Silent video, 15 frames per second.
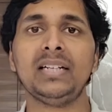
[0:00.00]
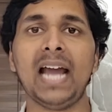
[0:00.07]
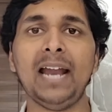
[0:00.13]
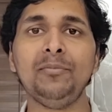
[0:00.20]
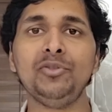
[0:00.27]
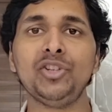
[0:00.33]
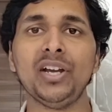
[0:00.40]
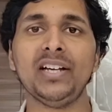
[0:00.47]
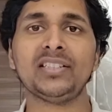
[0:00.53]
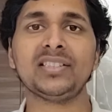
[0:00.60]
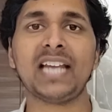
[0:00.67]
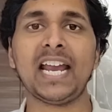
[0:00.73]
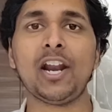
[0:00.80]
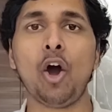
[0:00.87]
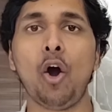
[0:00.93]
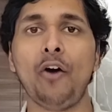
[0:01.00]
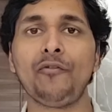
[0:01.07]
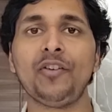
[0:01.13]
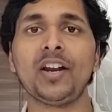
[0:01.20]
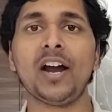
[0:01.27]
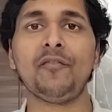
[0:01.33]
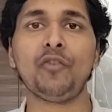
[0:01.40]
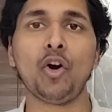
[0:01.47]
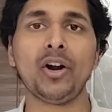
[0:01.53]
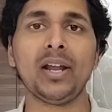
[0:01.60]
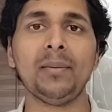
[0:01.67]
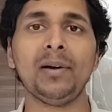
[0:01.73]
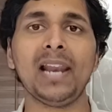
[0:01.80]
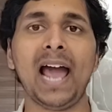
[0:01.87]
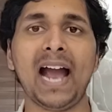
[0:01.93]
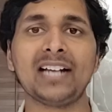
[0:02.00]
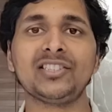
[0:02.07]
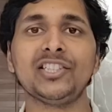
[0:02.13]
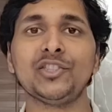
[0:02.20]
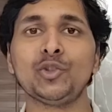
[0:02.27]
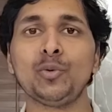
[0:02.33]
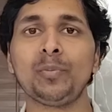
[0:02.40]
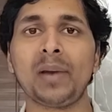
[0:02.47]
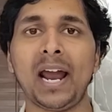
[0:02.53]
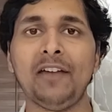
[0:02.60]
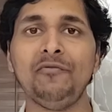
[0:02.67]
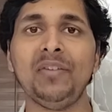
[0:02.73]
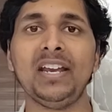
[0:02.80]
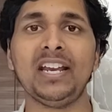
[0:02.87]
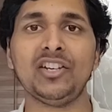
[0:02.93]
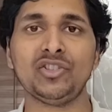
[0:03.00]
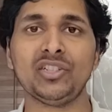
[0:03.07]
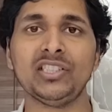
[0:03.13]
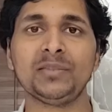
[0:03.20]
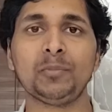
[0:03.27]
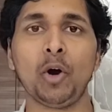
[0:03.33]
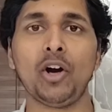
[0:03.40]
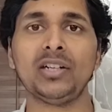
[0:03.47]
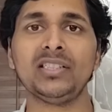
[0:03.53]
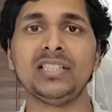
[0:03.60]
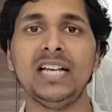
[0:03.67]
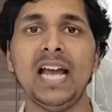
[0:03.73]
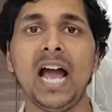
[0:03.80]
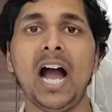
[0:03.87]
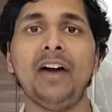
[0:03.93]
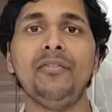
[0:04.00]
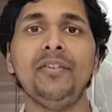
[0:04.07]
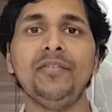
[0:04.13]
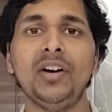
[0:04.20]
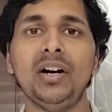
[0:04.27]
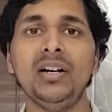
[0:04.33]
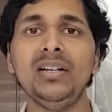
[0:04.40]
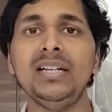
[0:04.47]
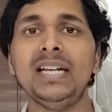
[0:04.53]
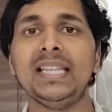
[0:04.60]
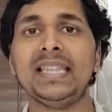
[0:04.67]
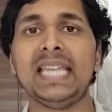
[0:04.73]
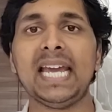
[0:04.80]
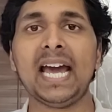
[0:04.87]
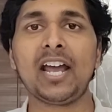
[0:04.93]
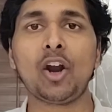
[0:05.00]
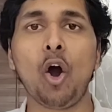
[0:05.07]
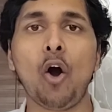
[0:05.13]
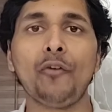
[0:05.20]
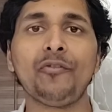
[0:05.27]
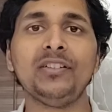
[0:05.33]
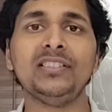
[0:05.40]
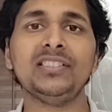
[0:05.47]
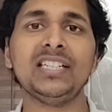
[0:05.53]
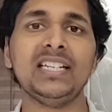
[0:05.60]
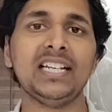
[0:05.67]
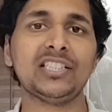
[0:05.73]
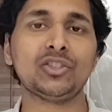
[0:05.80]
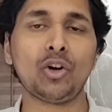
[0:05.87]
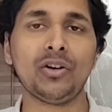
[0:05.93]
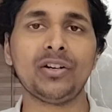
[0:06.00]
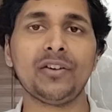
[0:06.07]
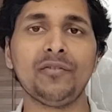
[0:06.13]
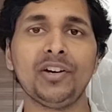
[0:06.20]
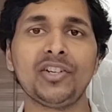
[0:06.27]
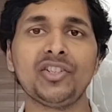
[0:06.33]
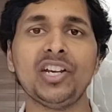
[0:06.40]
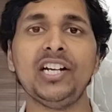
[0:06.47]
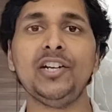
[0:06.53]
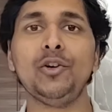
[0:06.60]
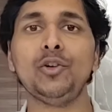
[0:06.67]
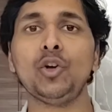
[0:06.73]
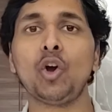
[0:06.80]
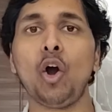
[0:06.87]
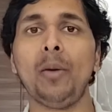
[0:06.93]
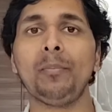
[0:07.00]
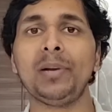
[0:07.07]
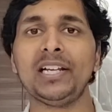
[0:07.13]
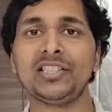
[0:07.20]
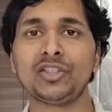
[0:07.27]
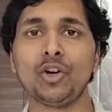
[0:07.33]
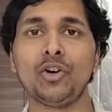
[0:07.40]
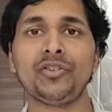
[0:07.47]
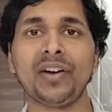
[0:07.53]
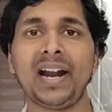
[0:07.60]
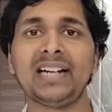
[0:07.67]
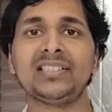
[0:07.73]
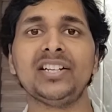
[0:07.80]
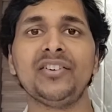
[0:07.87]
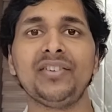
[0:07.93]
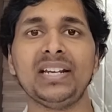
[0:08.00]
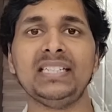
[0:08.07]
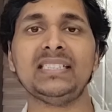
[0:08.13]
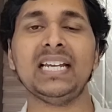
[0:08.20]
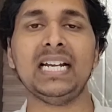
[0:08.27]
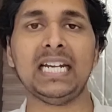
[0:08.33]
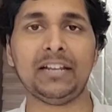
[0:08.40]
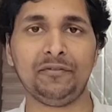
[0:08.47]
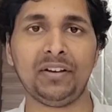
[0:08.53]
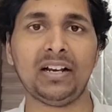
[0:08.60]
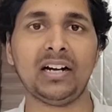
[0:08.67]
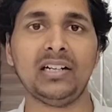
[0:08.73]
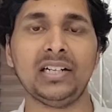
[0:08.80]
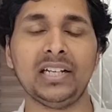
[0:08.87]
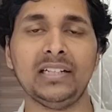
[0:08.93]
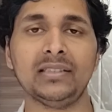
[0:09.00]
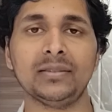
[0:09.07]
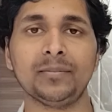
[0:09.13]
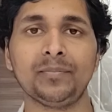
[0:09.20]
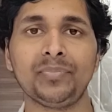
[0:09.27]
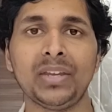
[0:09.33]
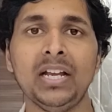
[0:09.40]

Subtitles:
Timeshares can offer affordable access to prime vacation spots. However, they are often seen as controversial due to complex contracts and resale difficulties.